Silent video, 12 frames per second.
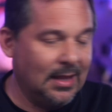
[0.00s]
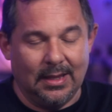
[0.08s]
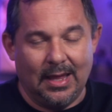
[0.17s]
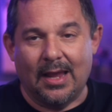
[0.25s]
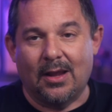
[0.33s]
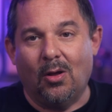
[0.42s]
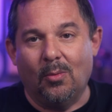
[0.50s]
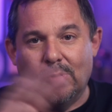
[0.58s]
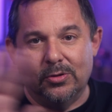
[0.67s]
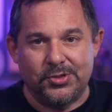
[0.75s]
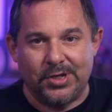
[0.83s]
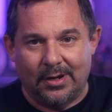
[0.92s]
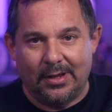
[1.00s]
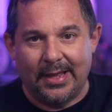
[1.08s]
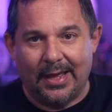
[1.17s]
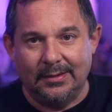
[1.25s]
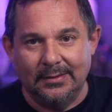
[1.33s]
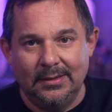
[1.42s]
I call on
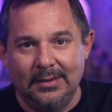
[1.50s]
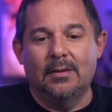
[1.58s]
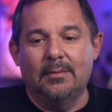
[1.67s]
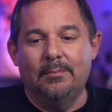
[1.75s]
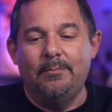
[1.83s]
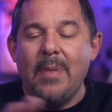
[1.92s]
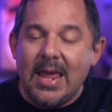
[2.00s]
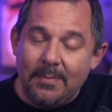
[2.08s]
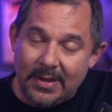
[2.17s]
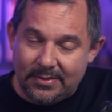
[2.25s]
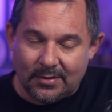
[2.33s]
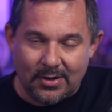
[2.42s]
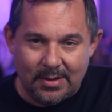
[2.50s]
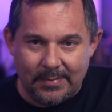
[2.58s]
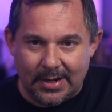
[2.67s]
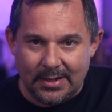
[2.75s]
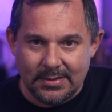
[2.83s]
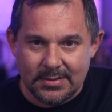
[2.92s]
that. Maybe 30
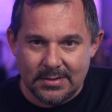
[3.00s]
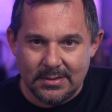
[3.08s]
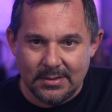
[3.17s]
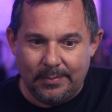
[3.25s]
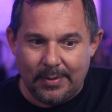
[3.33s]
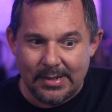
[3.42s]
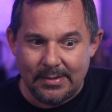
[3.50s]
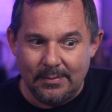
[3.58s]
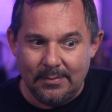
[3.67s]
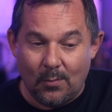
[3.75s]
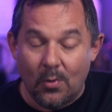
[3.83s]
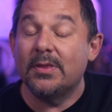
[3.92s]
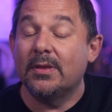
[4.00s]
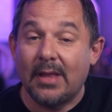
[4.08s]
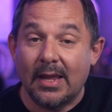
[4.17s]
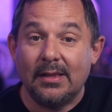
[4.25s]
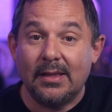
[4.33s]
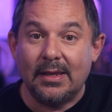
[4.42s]
minutes, but more than
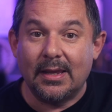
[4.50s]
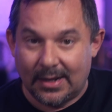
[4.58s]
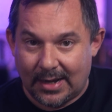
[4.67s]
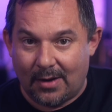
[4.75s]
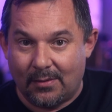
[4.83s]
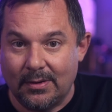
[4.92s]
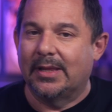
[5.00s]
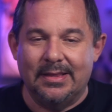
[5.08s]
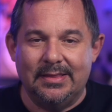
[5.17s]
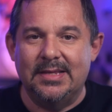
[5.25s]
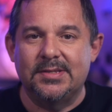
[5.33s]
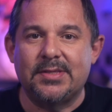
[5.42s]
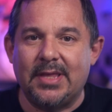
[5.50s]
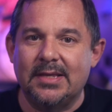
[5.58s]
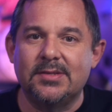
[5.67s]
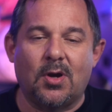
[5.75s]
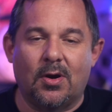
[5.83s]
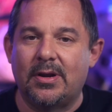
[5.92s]
likely an hour. These
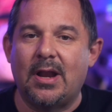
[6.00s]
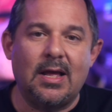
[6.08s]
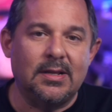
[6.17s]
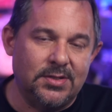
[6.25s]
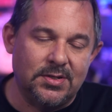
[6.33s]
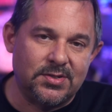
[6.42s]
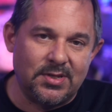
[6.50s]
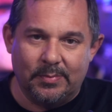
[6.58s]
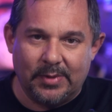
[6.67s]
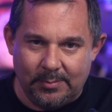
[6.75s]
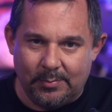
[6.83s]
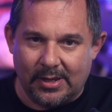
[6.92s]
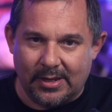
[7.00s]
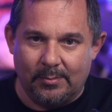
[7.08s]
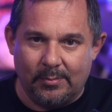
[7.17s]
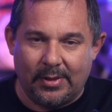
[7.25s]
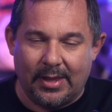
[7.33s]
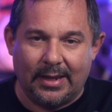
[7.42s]
things are not just simply plug and
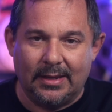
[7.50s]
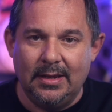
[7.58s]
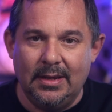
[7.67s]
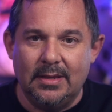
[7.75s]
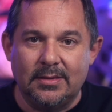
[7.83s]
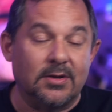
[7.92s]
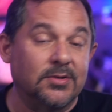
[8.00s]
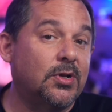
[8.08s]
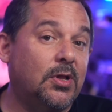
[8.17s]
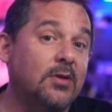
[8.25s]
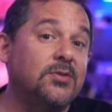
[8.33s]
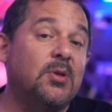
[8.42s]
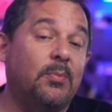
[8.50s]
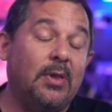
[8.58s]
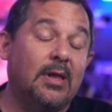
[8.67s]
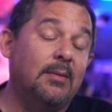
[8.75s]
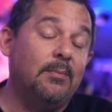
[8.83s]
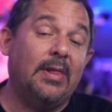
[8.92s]
play. They're as close to
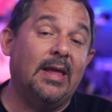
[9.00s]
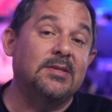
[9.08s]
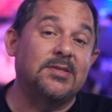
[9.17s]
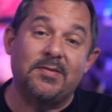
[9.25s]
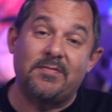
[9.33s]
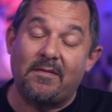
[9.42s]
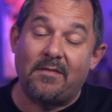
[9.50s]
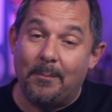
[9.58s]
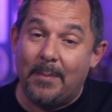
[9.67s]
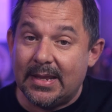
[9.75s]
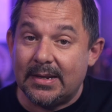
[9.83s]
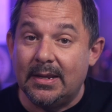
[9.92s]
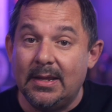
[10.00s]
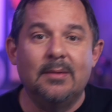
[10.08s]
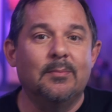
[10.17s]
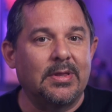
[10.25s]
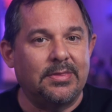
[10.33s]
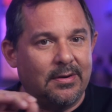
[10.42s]
plug and play as they've ever been,
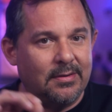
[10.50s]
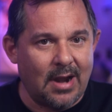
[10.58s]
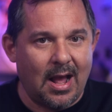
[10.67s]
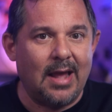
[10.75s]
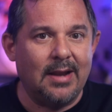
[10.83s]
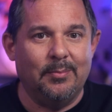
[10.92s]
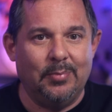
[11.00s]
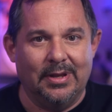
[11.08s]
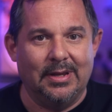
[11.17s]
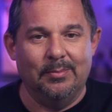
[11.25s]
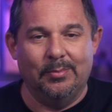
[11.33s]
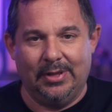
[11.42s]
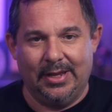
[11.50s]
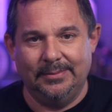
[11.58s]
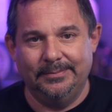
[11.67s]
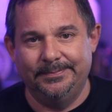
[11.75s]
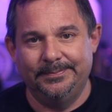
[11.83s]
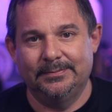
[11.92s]
but they're not plug and play.
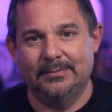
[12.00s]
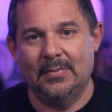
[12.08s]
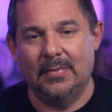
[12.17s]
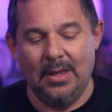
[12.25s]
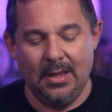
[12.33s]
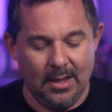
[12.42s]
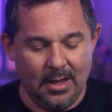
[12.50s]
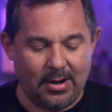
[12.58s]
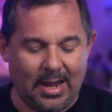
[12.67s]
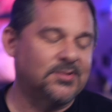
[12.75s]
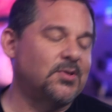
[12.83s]
Okay, so